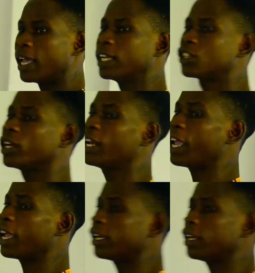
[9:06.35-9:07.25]
it
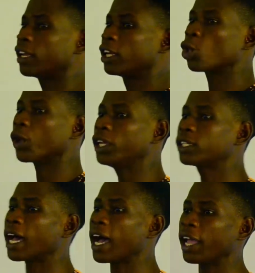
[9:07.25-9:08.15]
leads to
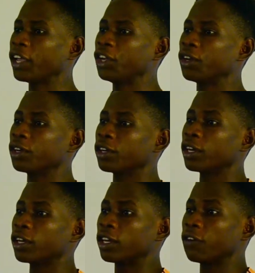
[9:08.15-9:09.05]
enter in
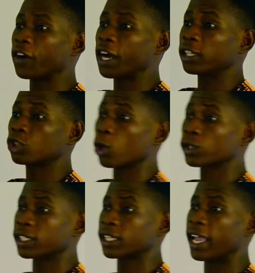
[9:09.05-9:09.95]
different
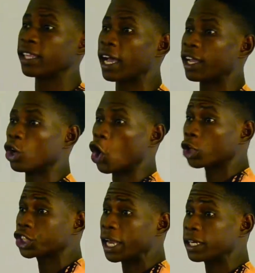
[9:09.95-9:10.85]
sources, either in
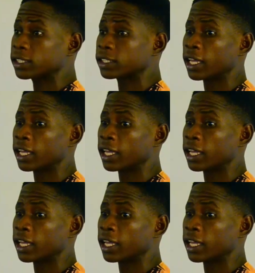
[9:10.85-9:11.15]
oceans,